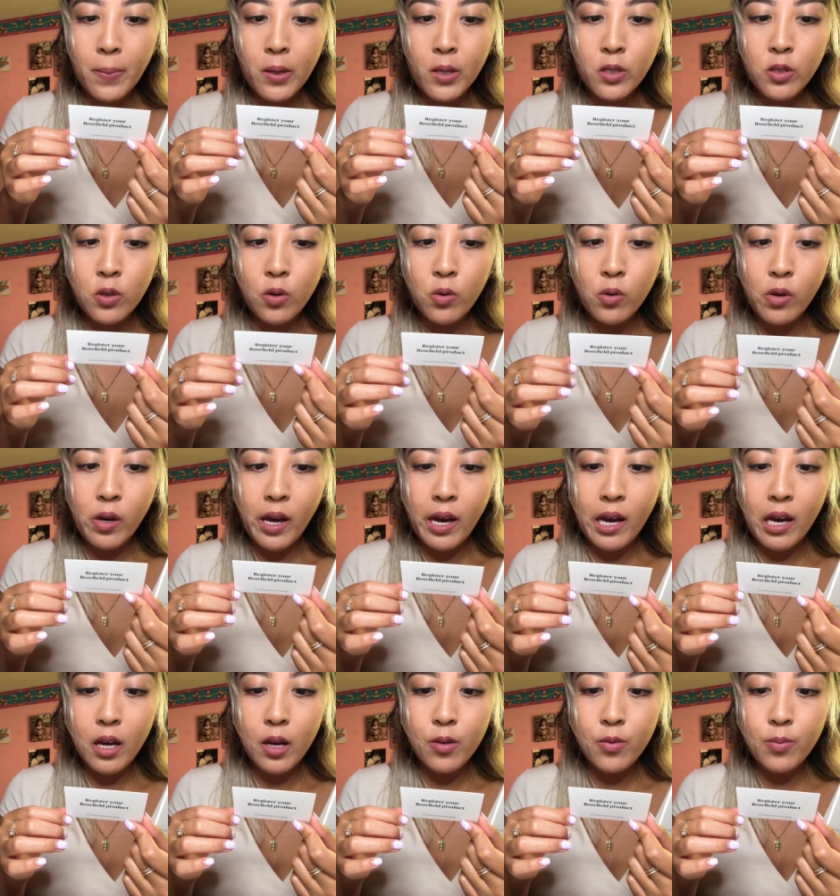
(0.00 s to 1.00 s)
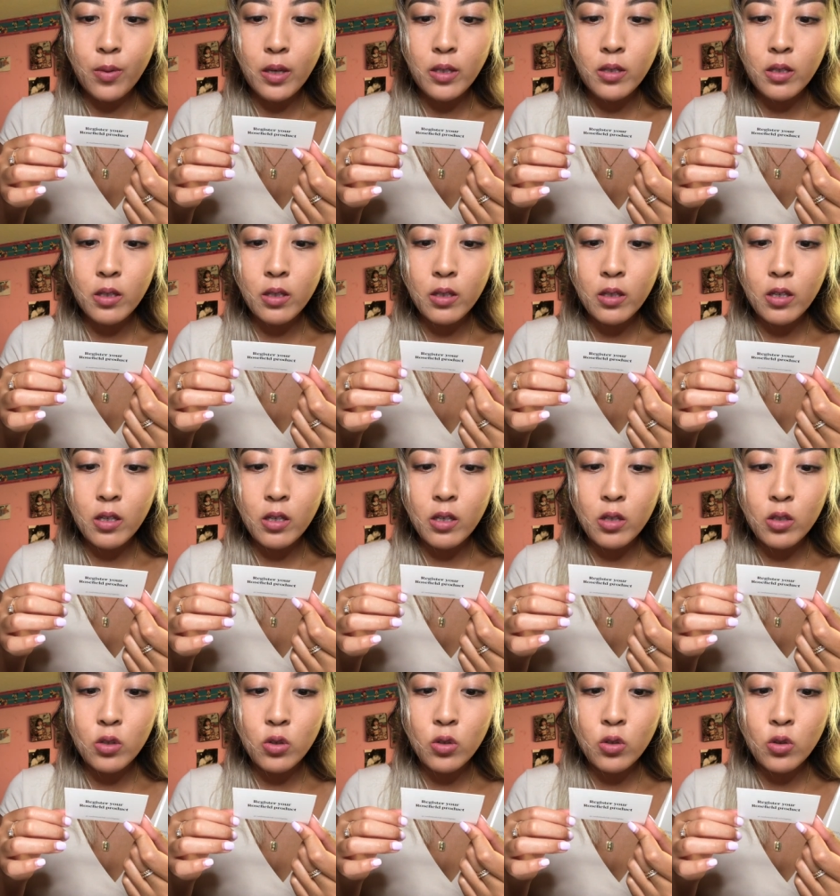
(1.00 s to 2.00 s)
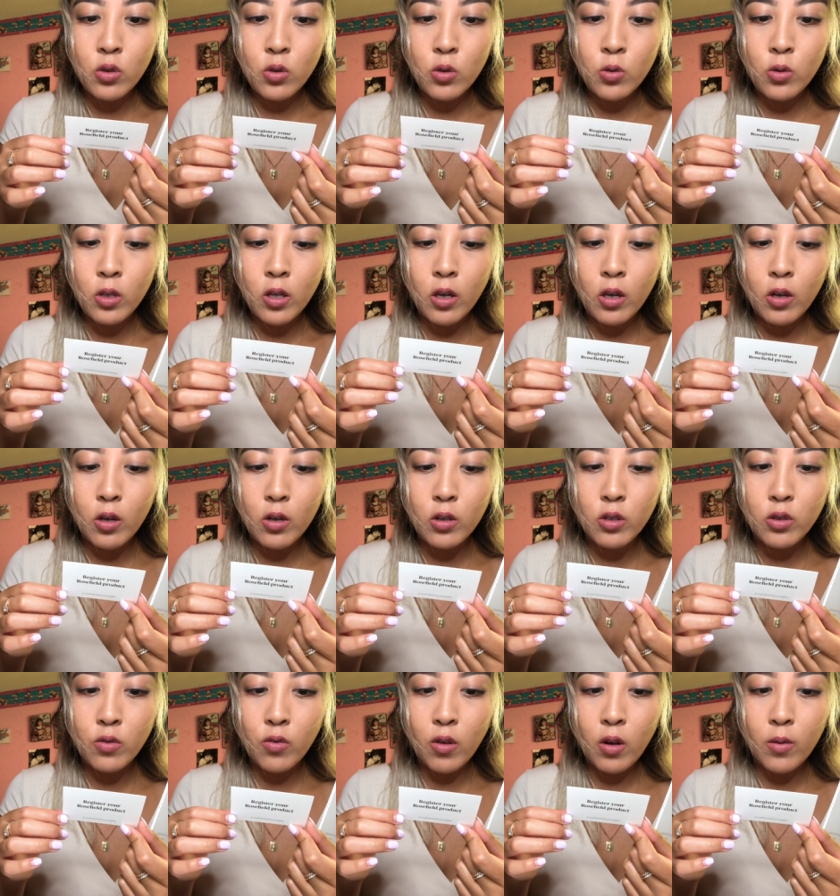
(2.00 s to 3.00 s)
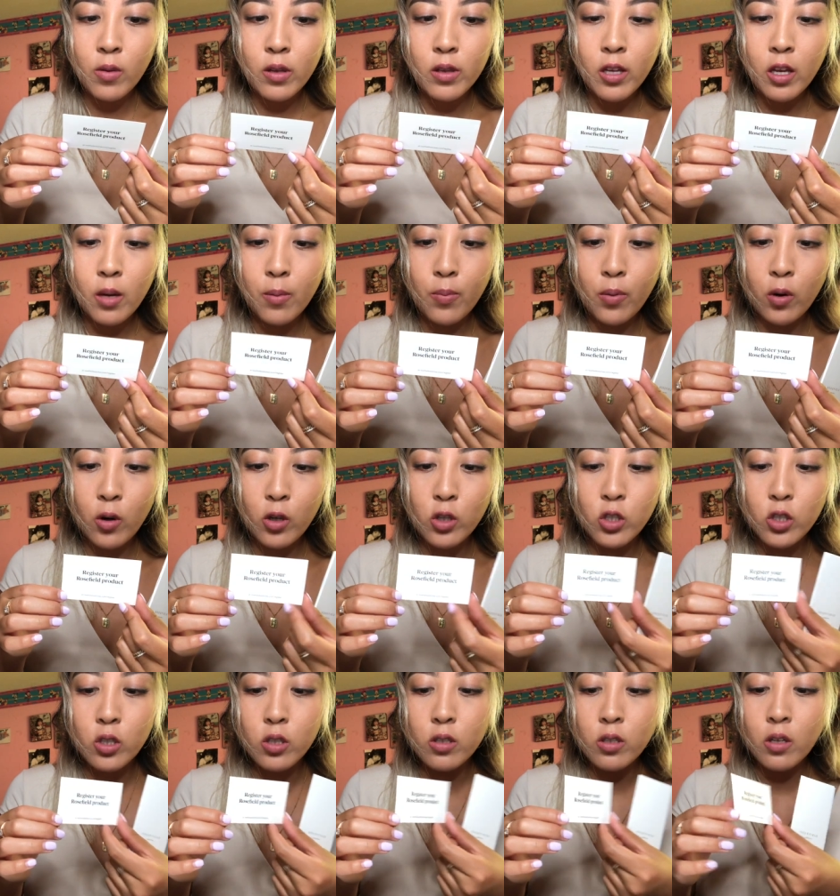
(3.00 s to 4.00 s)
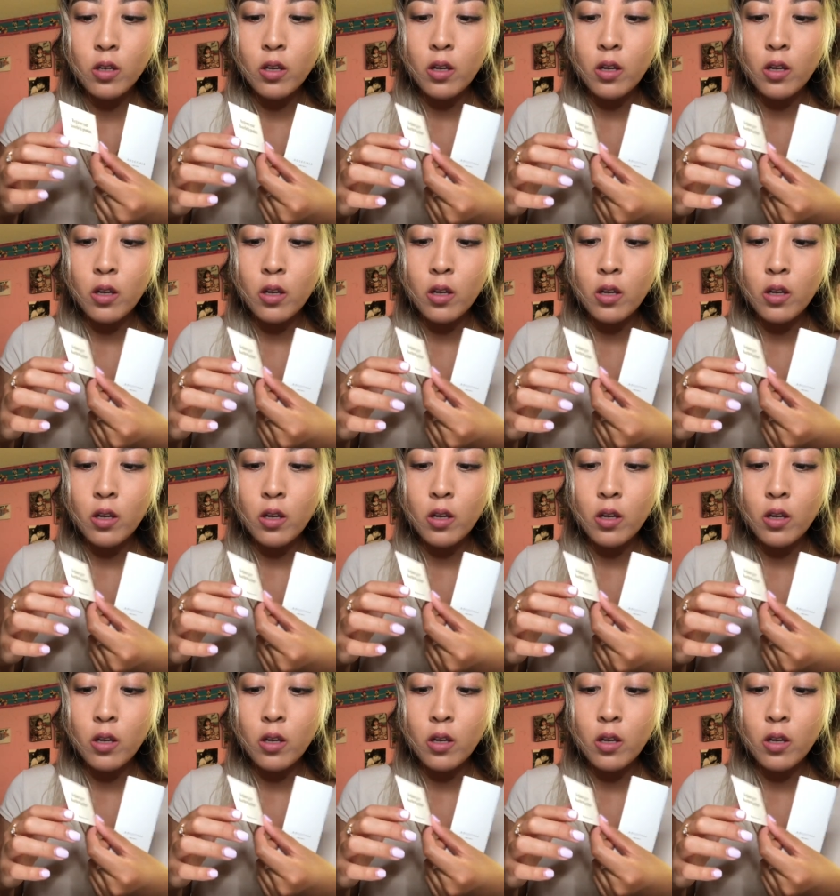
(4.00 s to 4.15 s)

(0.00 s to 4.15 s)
So you have basically 2 years from the day of purchase